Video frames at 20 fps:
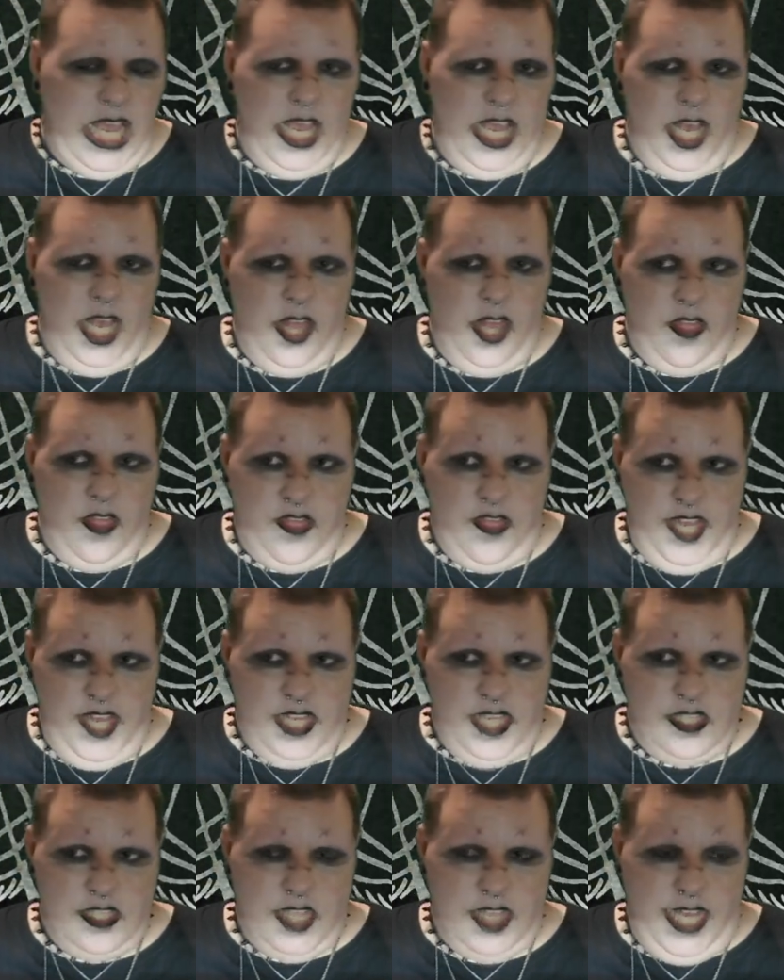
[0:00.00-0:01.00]
Things
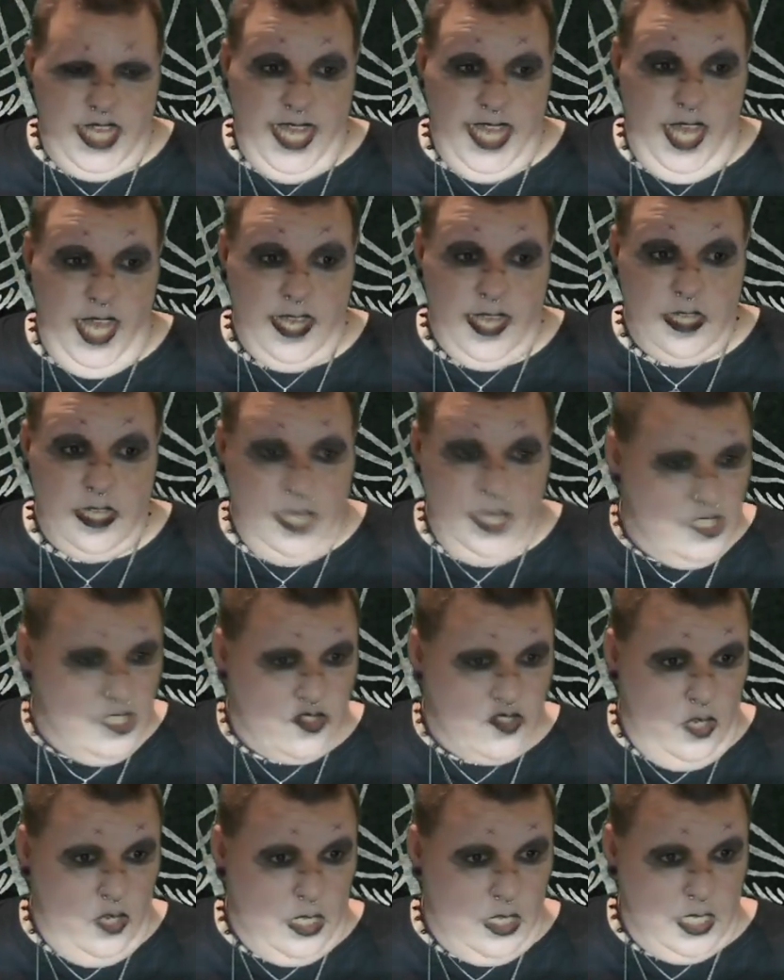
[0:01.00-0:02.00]
like high cholesterol
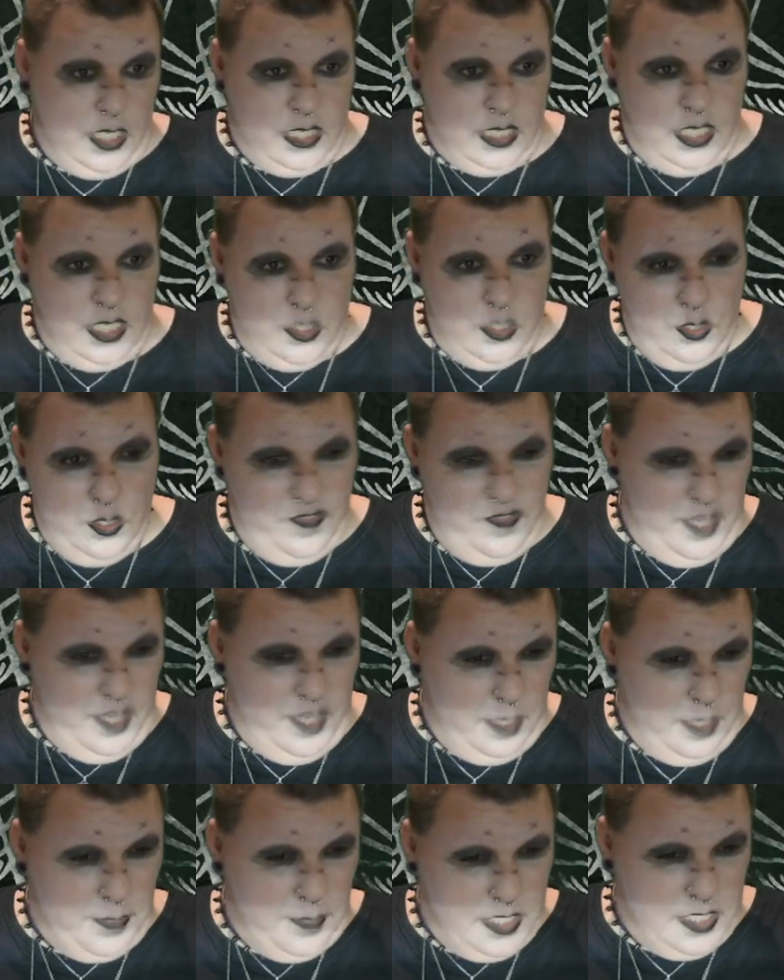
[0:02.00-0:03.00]
can lead to developing
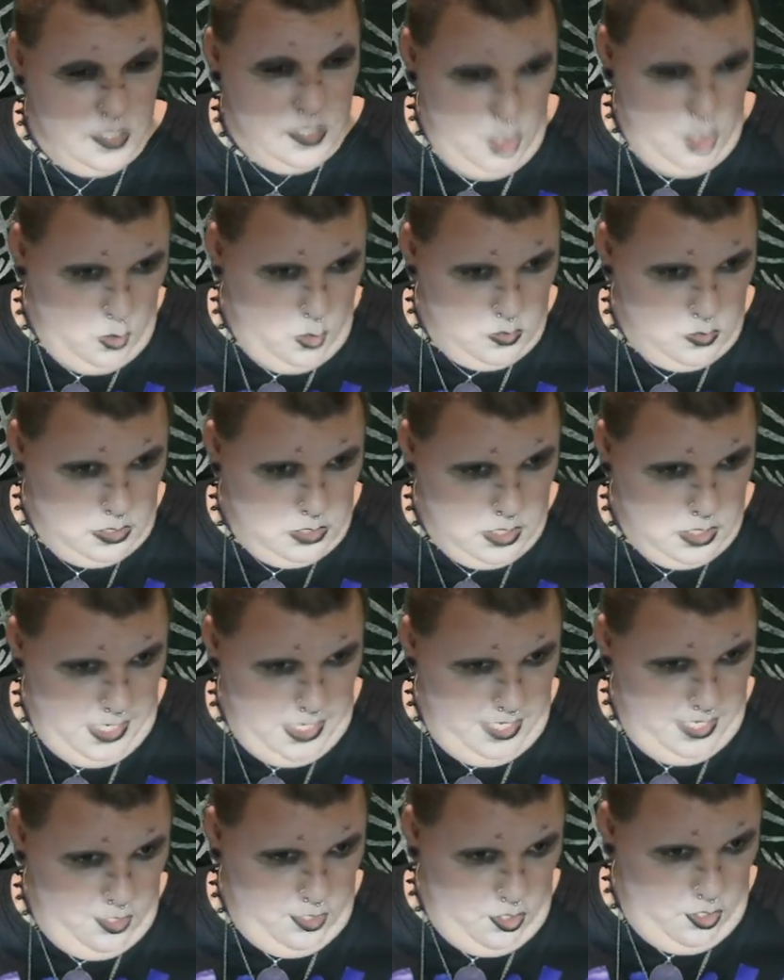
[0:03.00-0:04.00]
stones in your
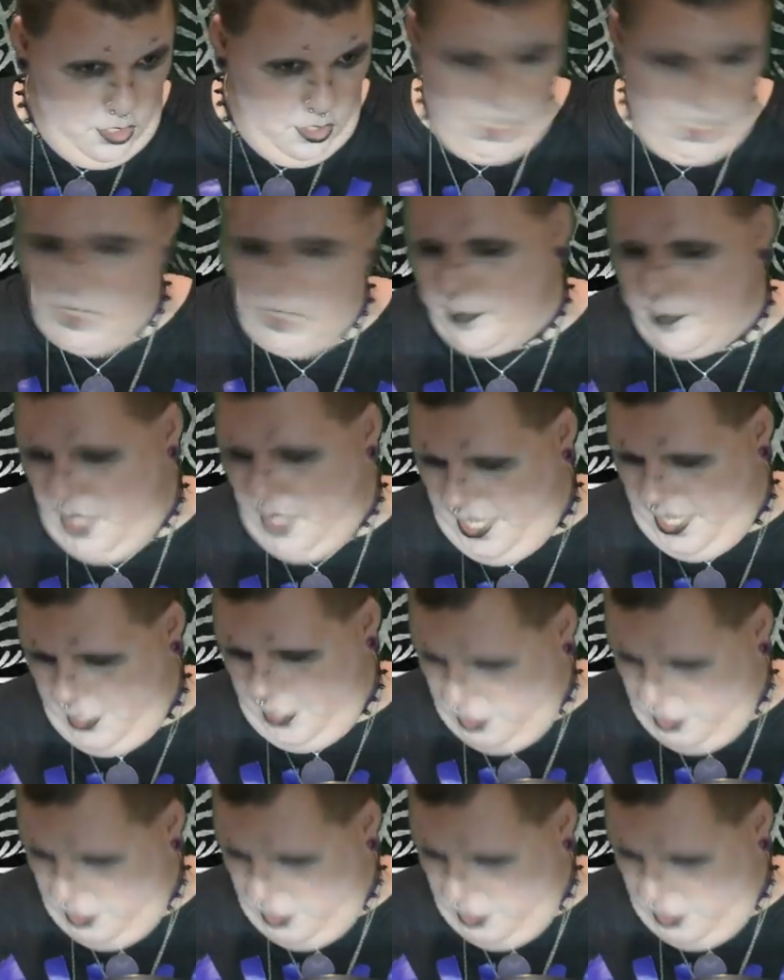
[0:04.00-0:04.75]
gallbladder.